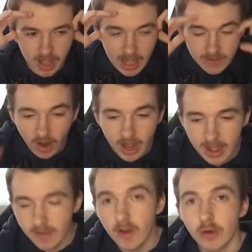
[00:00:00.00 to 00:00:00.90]
If I
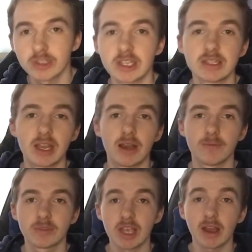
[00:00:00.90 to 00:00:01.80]
if I was sitting
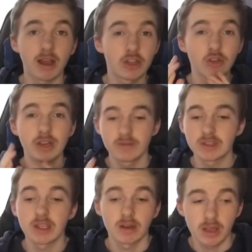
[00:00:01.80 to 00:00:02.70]
down, say I couldn't even
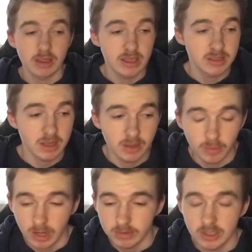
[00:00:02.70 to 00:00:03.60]
see her like this, like a
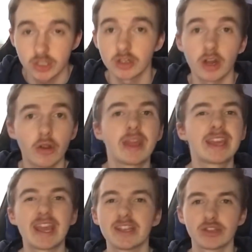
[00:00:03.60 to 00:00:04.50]
blind audition. I know they're
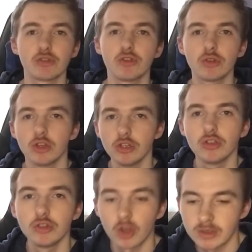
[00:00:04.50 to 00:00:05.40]
kids, so you
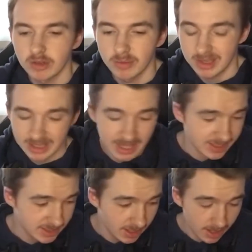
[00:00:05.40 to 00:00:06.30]
you know it's got to be a kid.